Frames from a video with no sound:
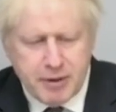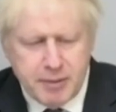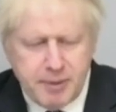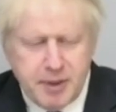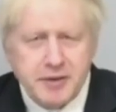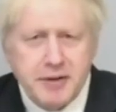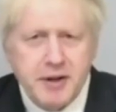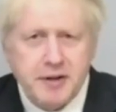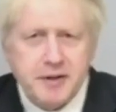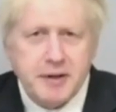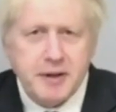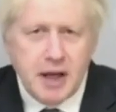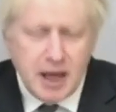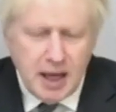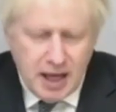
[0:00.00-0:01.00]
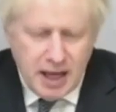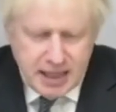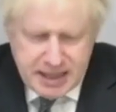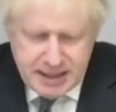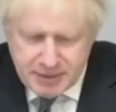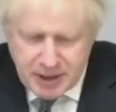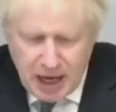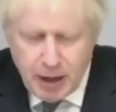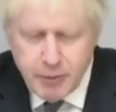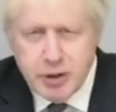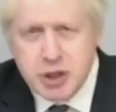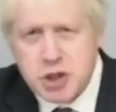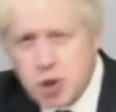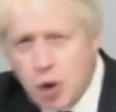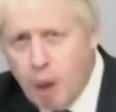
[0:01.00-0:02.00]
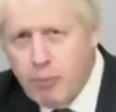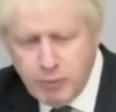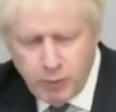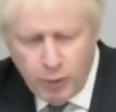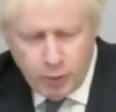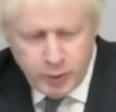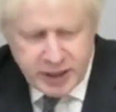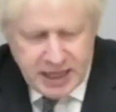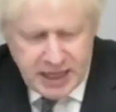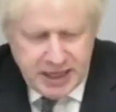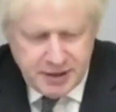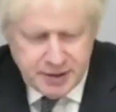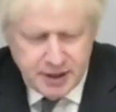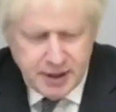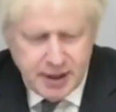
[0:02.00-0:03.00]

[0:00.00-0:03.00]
every business, uh, even how we shop and what we eat,